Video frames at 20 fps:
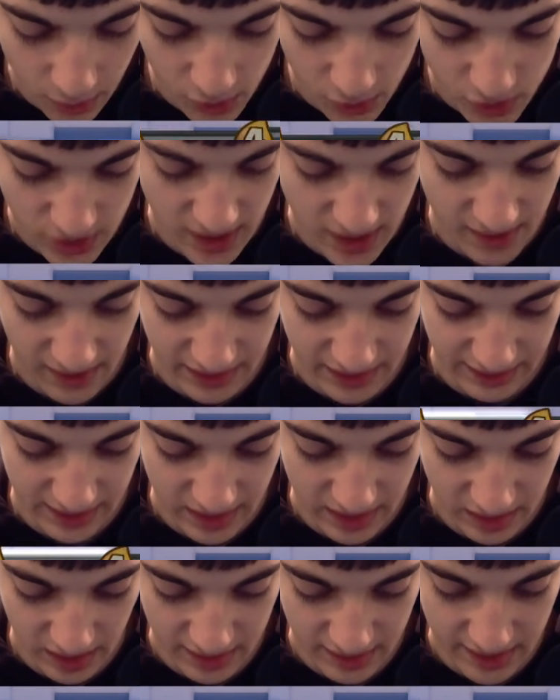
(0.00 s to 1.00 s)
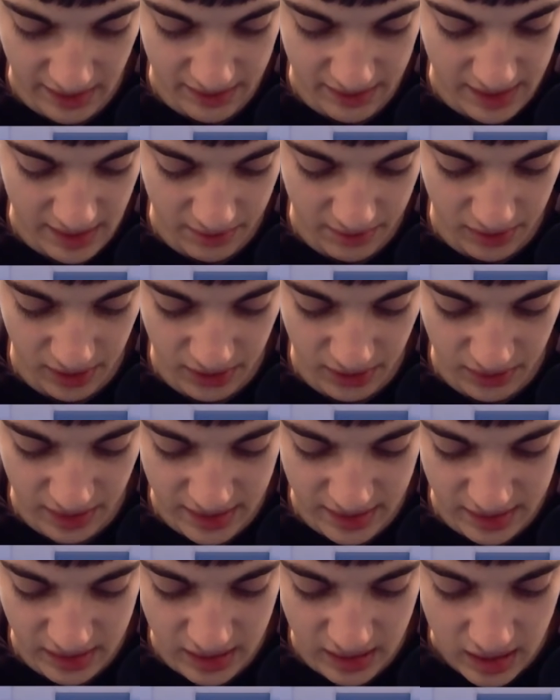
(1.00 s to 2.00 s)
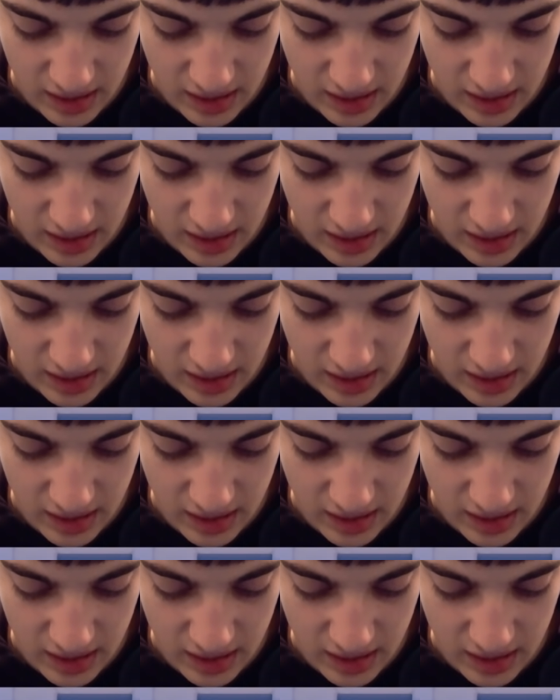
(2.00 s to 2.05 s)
Giant right there. That was absolutely crazy.